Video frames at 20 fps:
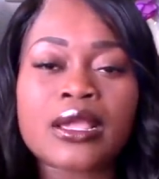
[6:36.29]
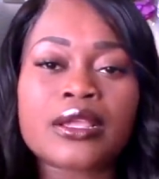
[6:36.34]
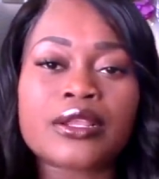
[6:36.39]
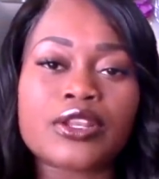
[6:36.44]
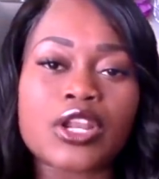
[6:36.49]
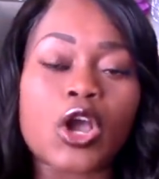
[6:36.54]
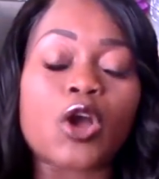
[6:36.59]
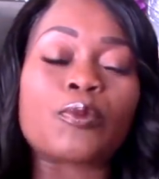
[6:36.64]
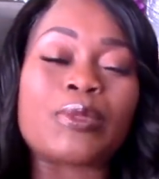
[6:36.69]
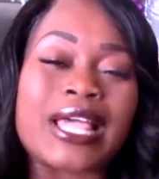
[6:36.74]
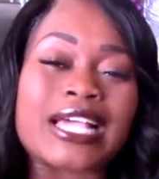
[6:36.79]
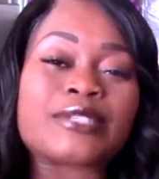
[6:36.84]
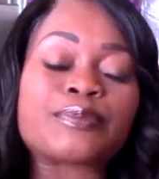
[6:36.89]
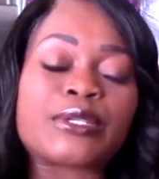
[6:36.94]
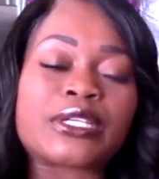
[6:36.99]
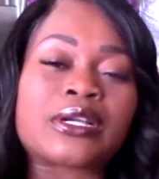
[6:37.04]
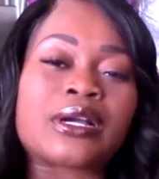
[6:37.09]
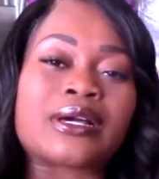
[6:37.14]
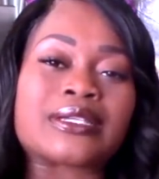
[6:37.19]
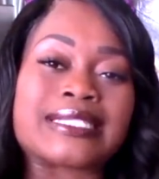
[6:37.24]
no that's
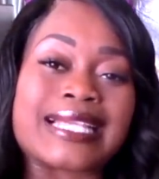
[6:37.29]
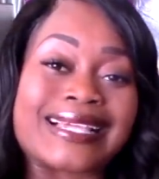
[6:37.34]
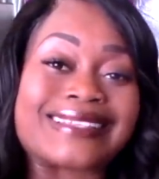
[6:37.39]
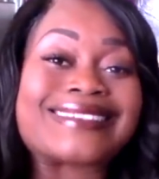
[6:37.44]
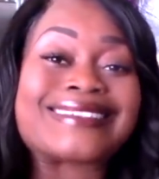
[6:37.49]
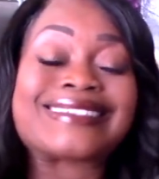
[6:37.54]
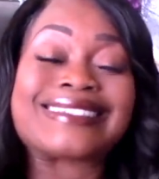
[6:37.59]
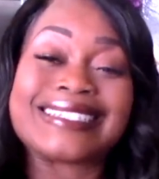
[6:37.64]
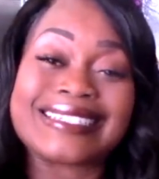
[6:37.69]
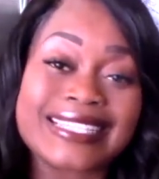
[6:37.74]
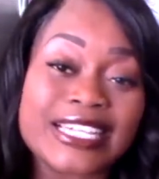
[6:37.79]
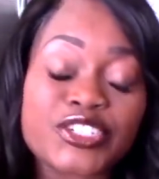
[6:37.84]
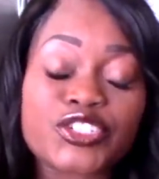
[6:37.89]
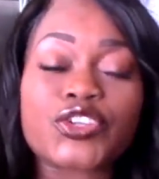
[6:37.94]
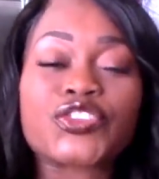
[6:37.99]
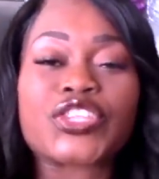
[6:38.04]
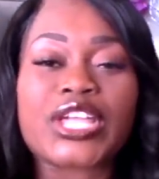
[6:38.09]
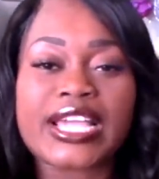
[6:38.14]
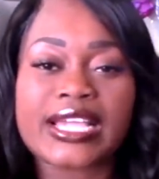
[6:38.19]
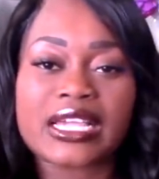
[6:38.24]
because that c that
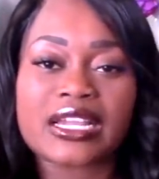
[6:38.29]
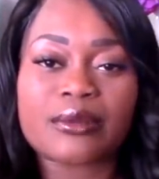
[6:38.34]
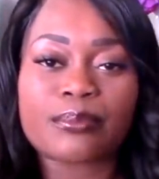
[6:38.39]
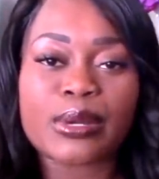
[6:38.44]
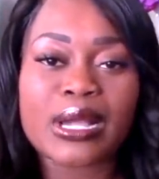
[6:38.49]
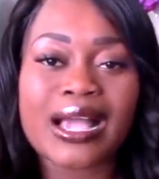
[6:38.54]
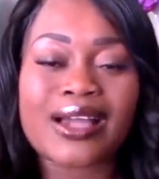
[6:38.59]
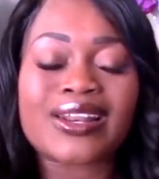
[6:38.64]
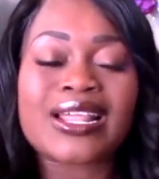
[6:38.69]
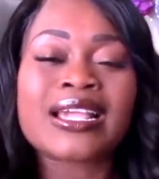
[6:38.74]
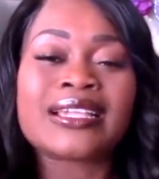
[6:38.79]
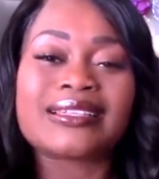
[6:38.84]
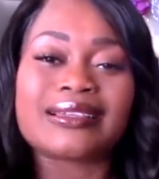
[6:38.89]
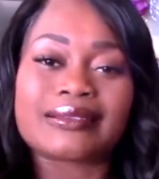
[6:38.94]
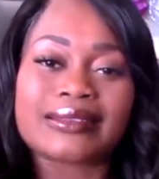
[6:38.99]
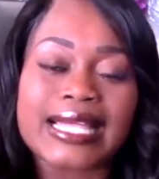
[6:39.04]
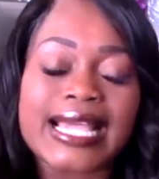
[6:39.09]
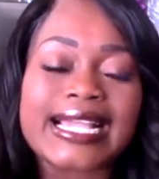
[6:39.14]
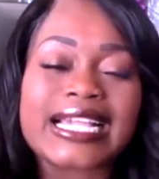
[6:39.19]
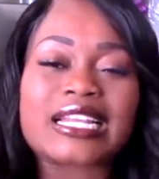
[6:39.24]
you're thinking about you're
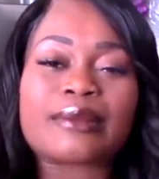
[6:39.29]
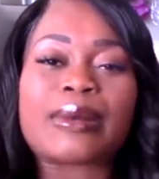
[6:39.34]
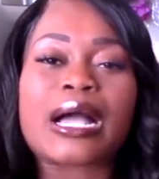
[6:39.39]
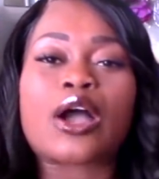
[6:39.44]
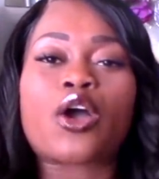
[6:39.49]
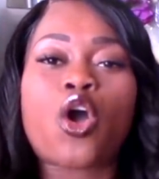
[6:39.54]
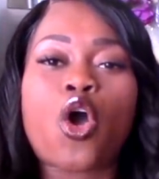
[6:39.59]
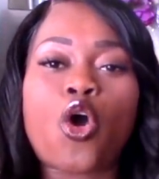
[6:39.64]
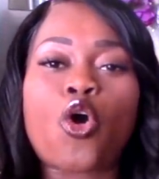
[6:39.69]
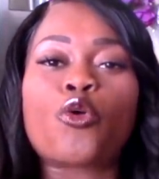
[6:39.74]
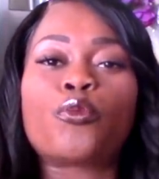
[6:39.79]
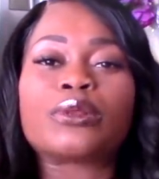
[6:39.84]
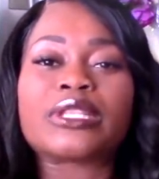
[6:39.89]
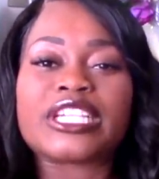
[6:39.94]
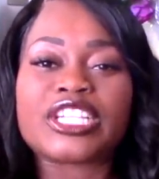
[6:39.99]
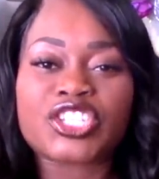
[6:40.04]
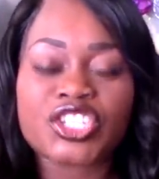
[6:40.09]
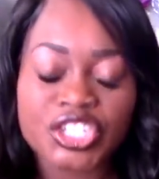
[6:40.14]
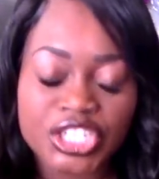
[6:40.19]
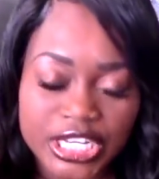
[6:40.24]
thinking about
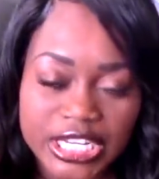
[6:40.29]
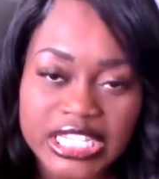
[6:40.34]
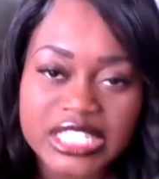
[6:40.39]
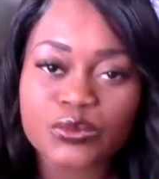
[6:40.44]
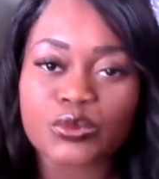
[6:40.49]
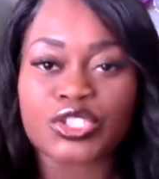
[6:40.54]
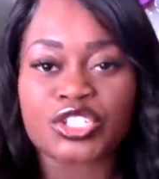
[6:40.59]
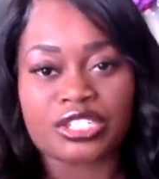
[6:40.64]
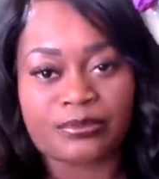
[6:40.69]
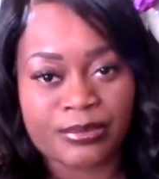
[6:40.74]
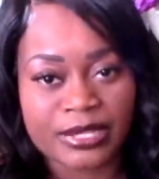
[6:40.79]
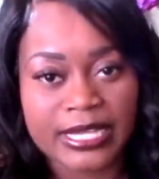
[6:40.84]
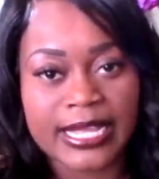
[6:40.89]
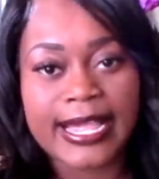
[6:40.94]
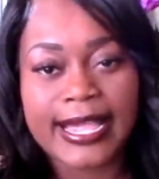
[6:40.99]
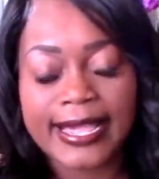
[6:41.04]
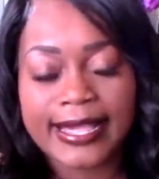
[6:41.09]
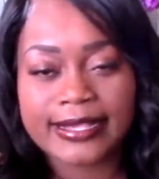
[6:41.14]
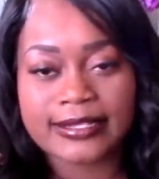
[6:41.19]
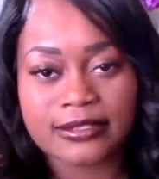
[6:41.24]
kobe cheese with your big
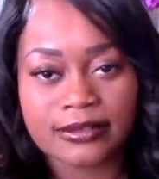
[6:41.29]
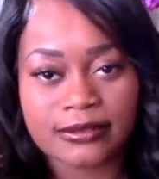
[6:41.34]
ass